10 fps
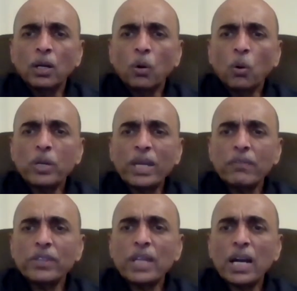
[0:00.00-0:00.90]
Okay,
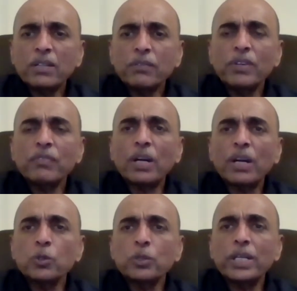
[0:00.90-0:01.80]
with that, we've
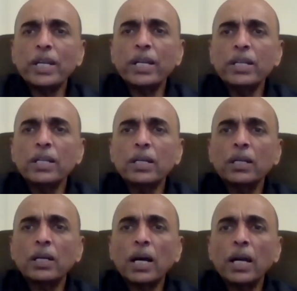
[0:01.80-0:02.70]
come to the end.
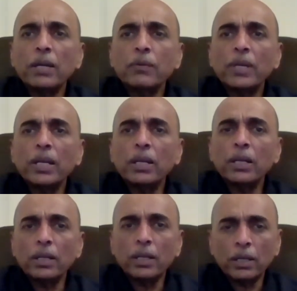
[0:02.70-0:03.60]
I will
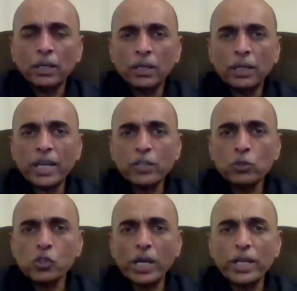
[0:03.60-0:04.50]
like to
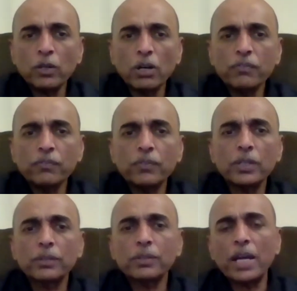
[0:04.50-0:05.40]
sign off.
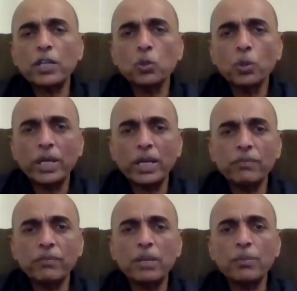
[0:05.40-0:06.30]
Thank you again
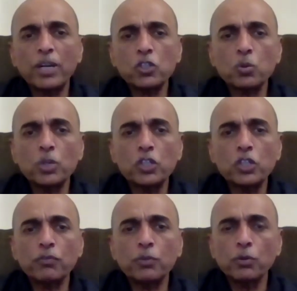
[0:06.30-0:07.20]
very much to each
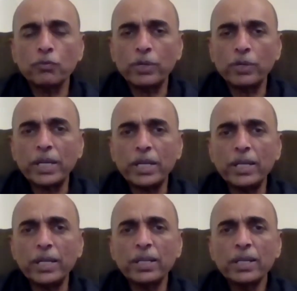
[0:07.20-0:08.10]
of you for
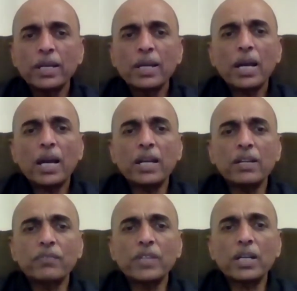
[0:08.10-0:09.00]
attending. And
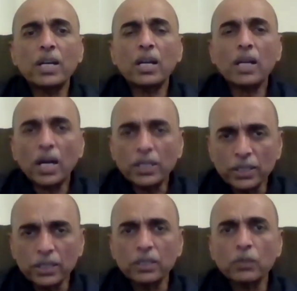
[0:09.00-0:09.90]
if there are
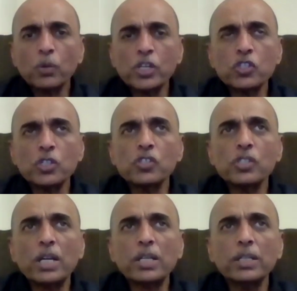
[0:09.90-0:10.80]
other questions
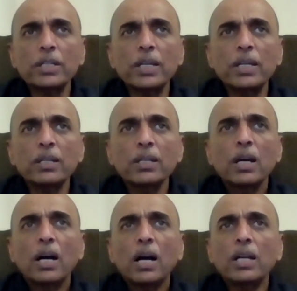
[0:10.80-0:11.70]
that are there,
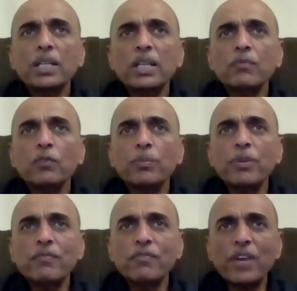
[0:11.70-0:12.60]
our team would
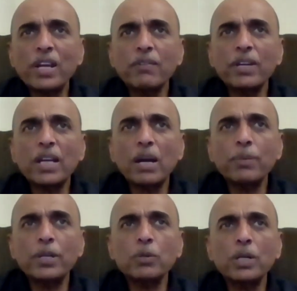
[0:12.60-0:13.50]
be very, very
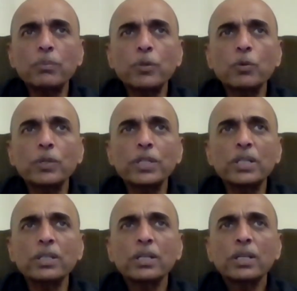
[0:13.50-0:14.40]
happy to help you with it.